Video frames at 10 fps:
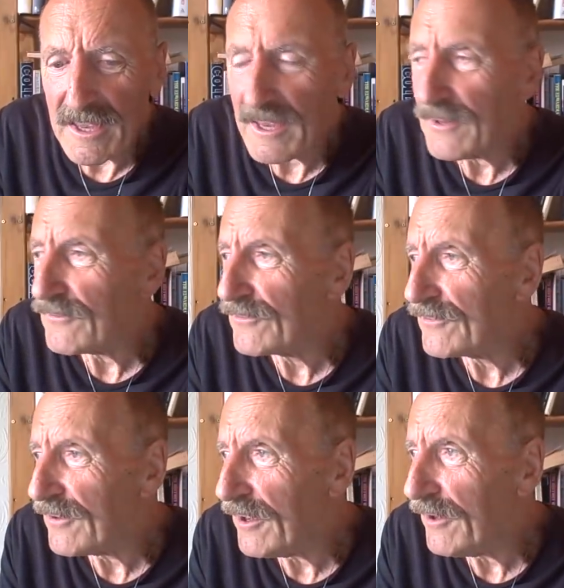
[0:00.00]

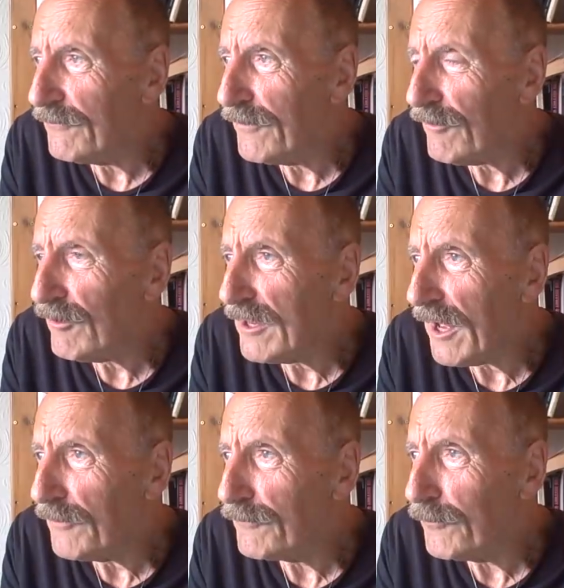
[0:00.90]
It's a very
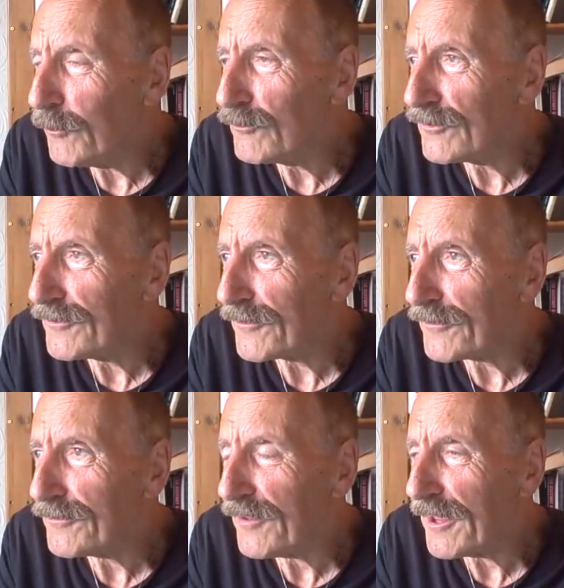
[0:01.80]
unfortunate
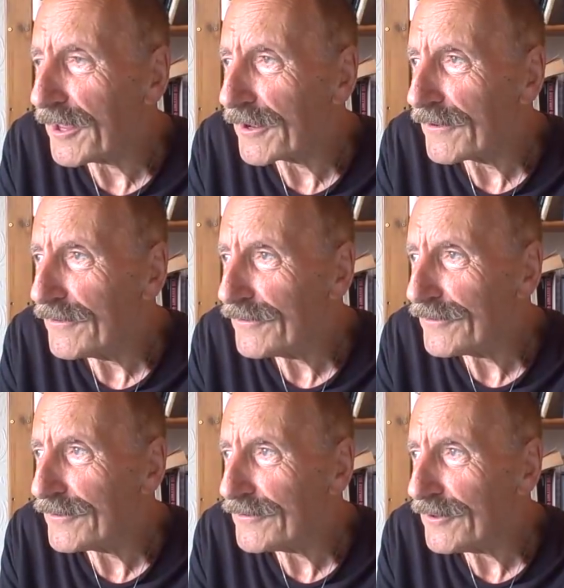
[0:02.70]
thing
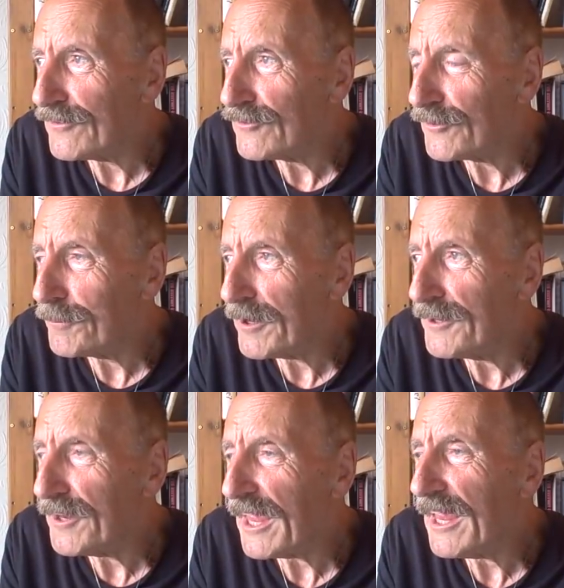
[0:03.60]
that it should be
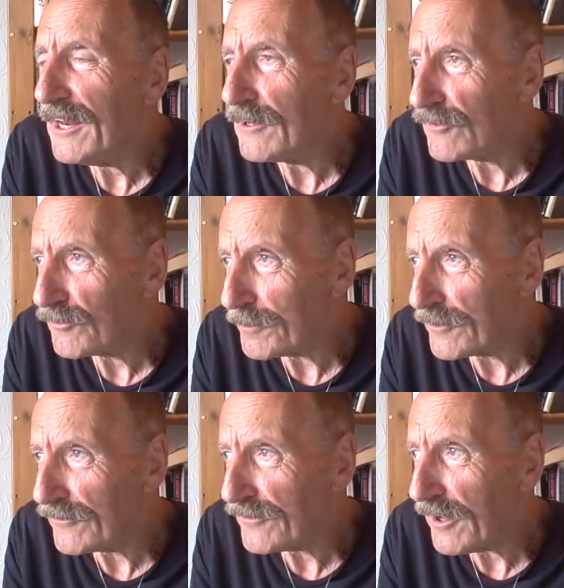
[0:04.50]
an
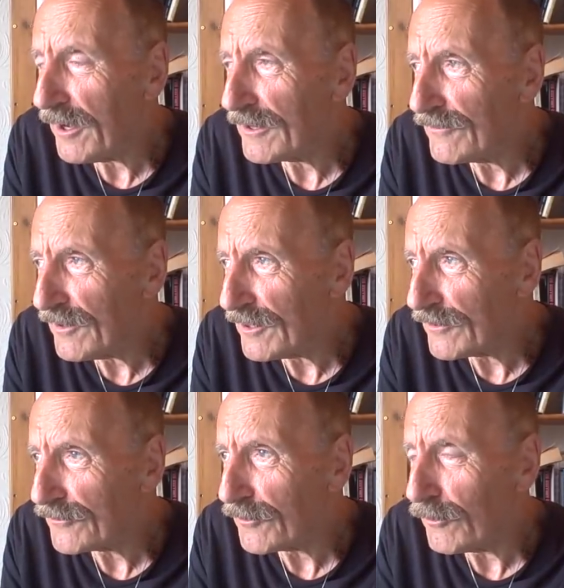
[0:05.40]
Englishman's
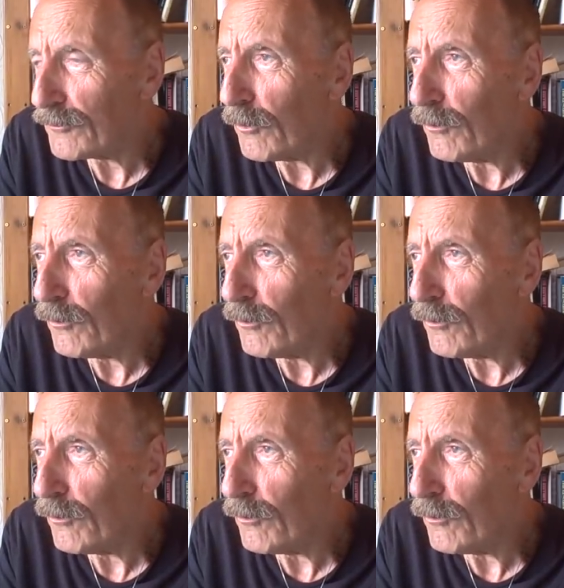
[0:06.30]
ideas on